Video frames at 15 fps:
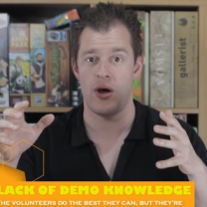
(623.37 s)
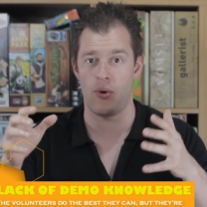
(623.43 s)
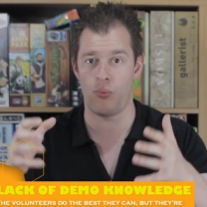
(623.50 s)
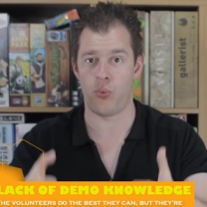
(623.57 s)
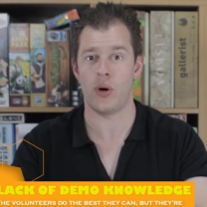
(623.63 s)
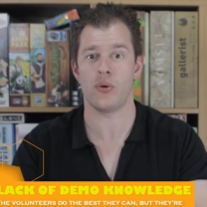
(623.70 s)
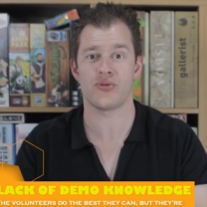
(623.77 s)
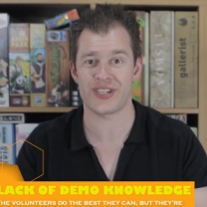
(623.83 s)

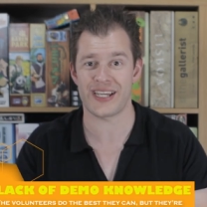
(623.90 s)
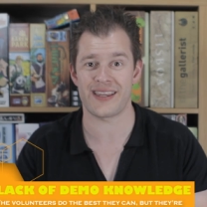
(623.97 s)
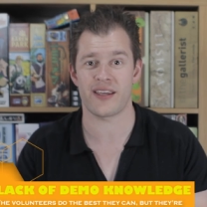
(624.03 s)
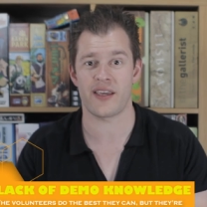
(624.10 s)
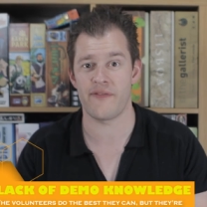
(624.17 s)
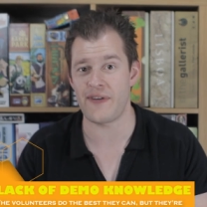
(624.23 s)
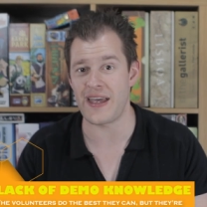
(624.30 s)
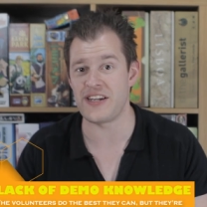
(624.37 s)
whilst at the
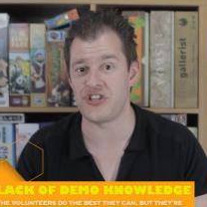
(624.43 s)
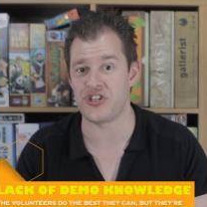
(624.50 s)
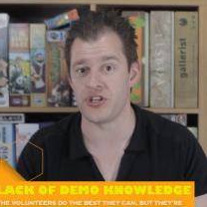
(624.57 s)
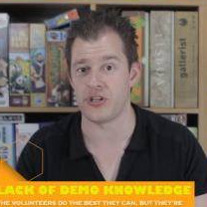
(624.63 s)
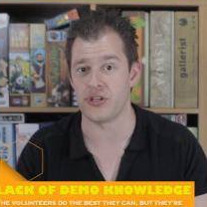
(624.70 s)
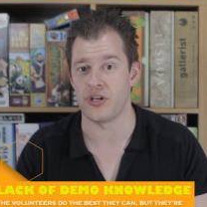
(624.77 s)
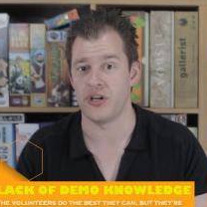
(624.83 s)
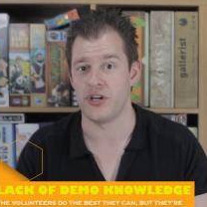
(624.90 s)

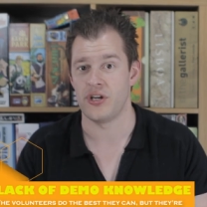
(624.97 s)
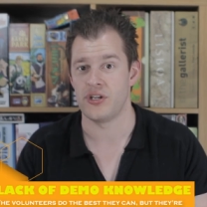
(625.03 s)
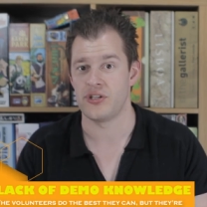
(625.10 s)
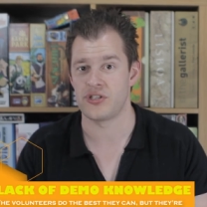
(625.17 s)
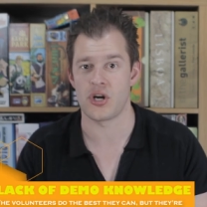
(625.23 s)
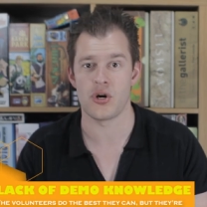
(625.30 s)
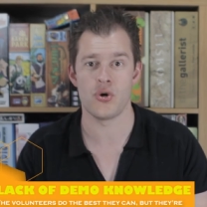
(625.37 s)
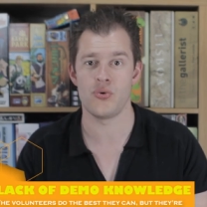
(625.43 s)
convention.
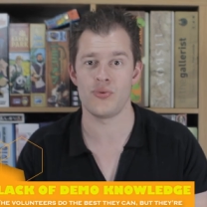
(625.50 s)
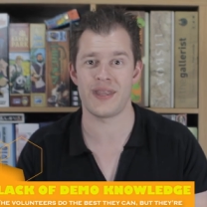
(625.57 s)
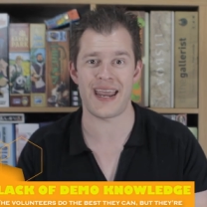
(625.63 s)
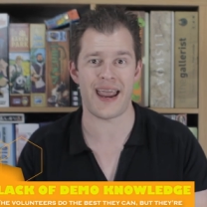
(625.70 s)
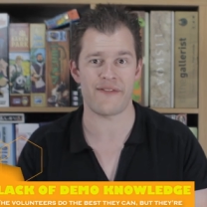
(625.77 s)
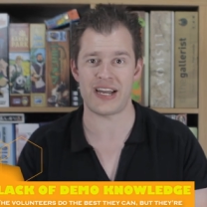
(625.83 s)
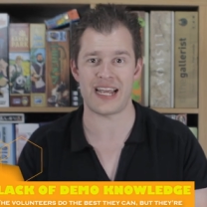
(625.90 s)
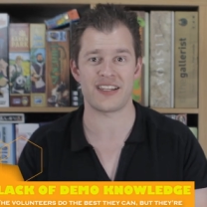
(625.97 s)
So they
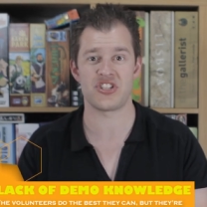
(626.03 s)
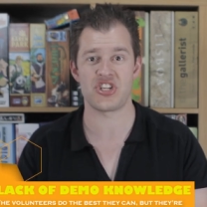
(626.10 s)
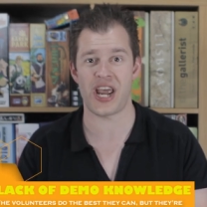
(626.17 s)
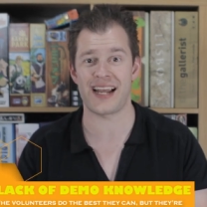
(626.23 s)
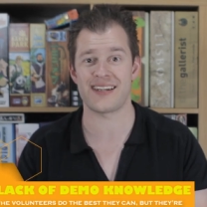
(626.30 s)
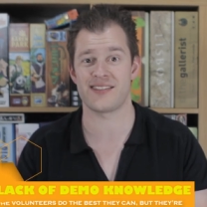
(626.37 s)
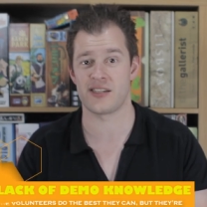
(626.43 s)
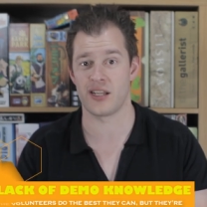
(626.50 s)
haven't had a
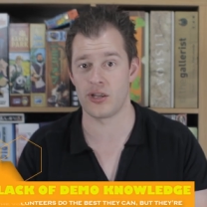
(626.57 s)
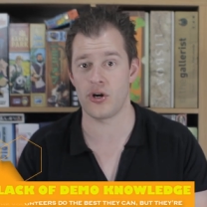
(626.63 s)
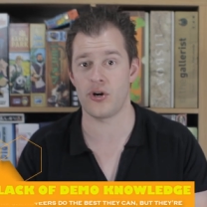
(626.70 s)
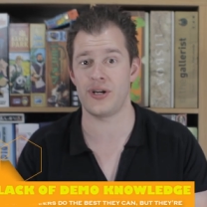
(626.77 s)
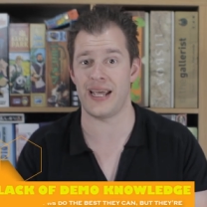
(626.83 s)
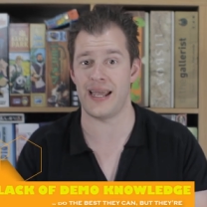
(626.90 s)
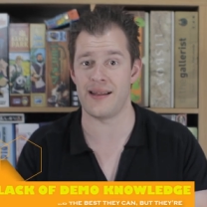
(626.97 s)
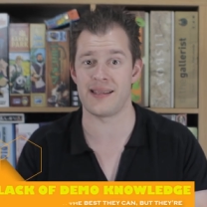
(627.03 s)
chance to
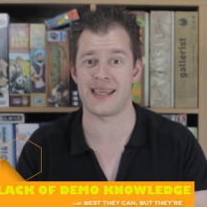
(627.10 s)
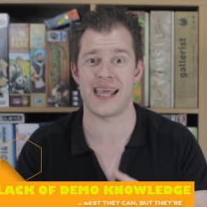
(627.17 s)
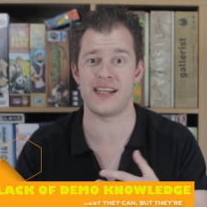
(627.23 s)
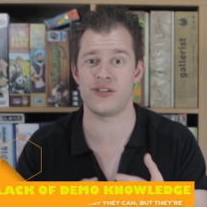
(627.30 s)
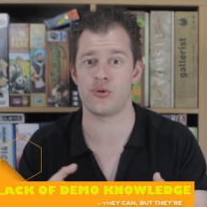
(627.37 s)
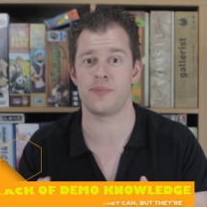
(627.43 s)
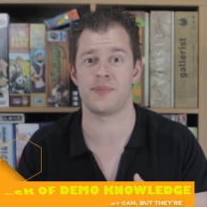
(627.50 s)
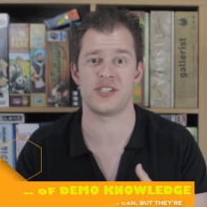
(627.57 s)
learn it and get
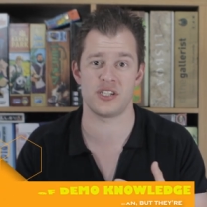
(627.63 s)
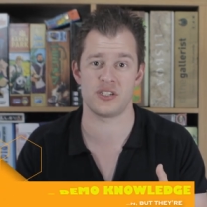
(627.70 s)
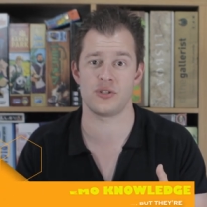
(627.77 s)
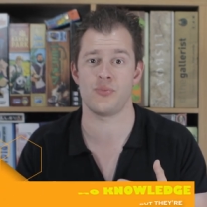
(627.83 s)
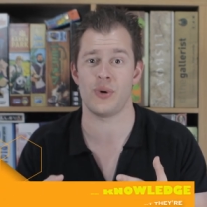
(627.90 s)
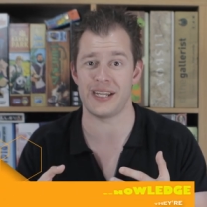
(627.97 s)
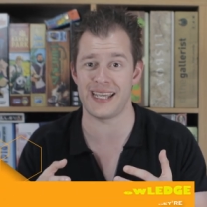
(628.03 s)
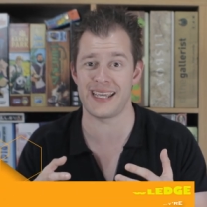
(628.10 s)
into a
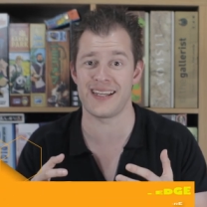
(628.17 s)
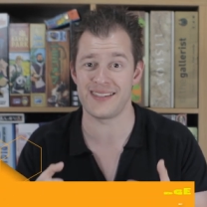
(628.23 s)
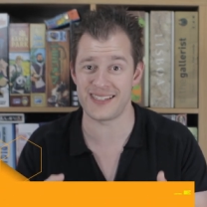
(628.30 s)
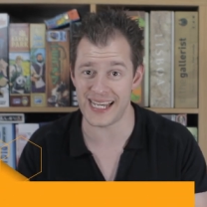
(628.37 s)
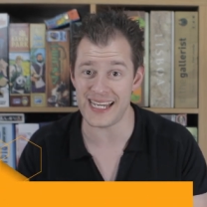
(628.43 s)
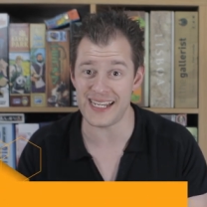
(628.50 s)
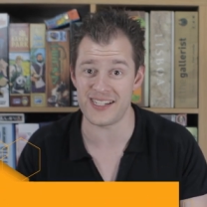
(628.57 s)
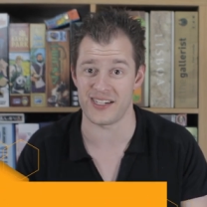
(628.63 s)
position where they can
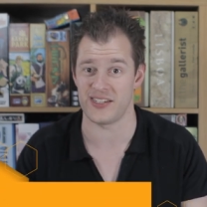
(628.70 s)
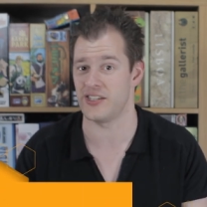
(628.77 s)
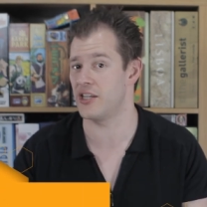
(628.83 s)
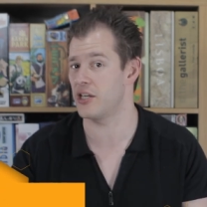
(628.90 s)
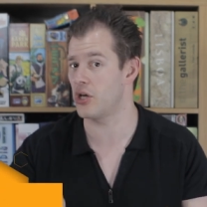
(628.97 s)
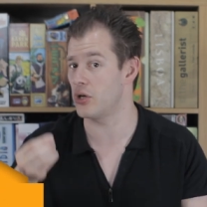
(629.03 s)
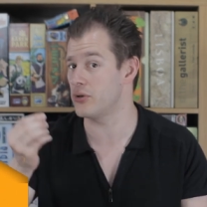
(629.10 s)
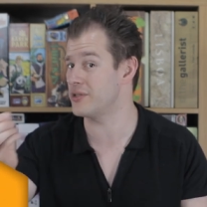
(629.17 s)
teach it. So
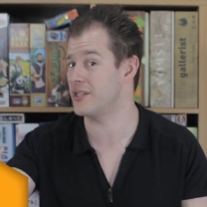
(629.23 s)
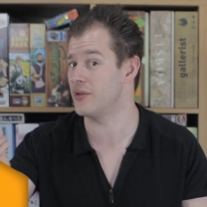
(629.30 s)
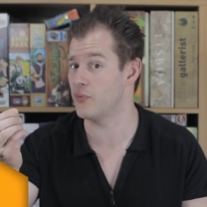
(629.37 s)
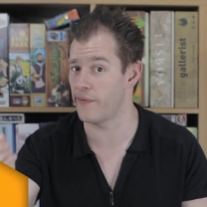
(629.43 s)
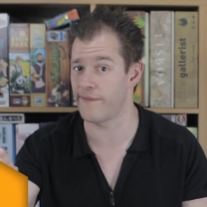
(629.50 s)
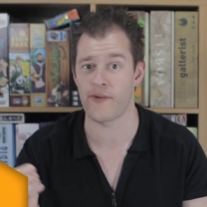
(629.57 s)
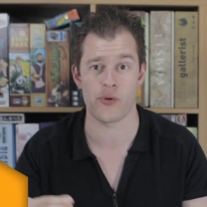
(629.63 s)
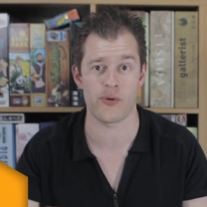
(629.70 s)
they're constantly
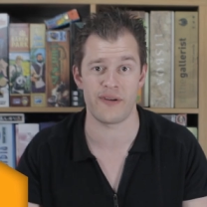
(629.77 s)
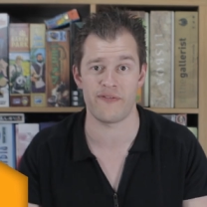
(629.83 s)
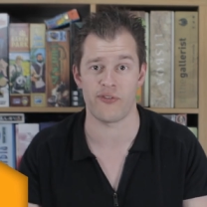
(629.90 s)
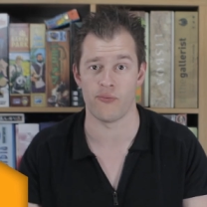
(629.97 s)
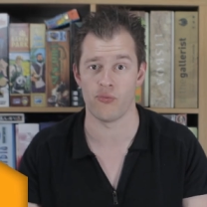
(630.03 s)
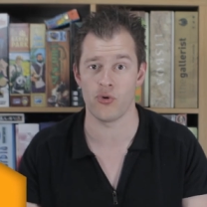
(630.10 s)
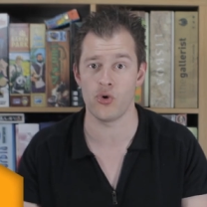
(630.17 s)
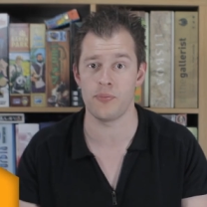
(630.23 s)
referring
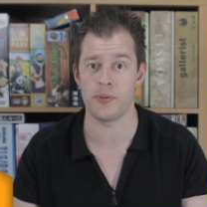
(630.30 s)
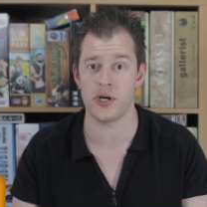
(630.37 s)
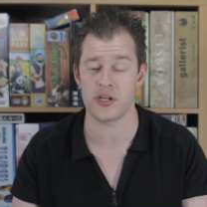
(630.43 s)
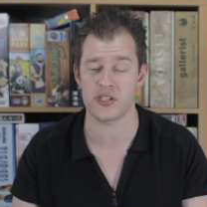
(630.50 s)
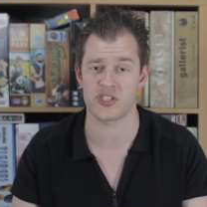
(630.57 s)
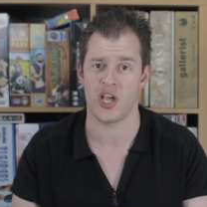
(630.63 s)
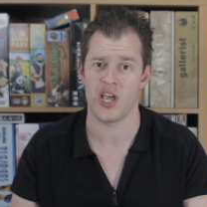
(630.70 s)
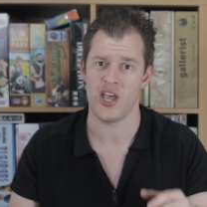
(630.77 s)
from rule
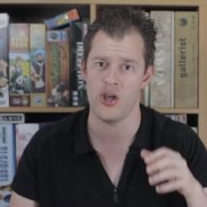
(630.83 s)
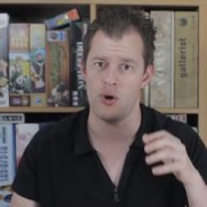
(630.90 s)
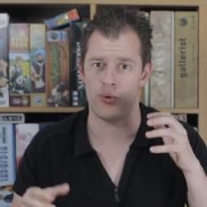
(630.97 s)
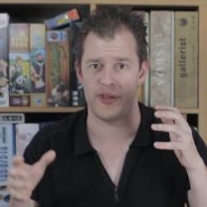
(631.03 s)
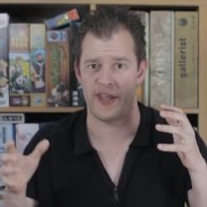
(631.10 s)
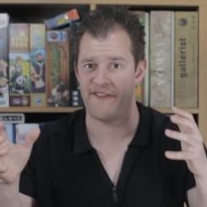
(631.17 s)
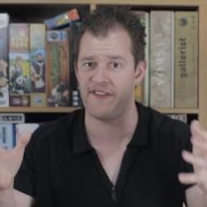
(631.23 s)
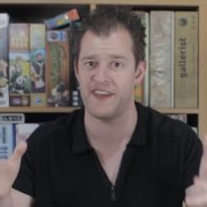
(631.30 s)
books,
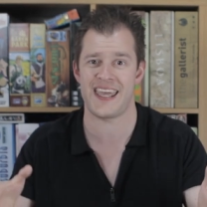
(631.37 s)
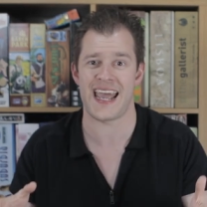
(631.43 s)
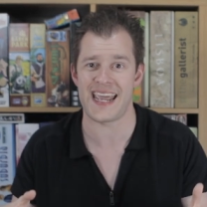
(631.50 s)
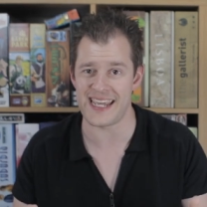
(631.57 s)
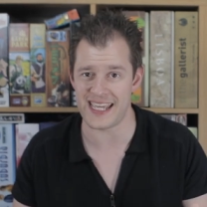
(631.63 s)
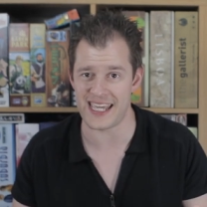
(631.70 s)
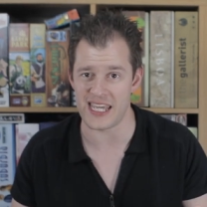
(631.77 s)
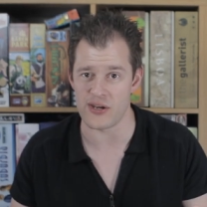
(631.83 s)
or they're
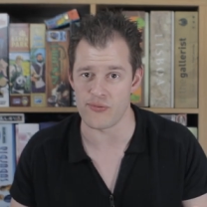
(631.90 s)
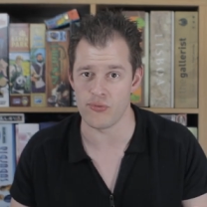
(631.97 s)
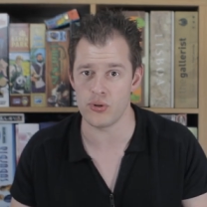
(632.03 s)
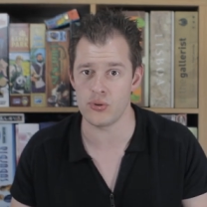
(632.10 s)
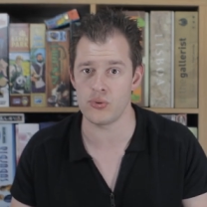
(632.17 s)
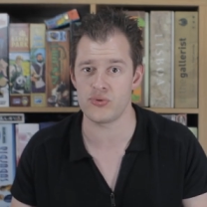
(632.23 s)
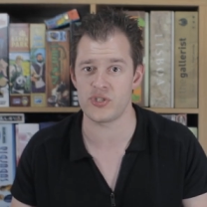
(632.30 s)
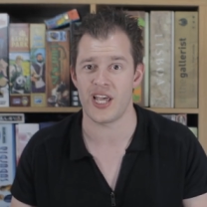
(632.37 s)
forgetting key
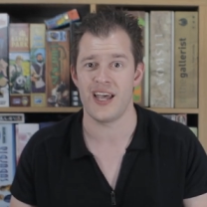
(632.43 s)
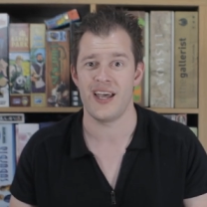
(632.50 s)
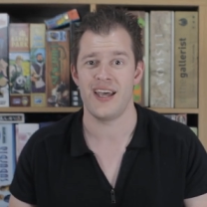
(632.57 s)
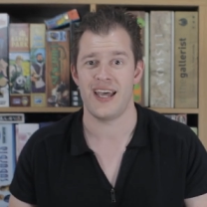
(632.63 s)
rules.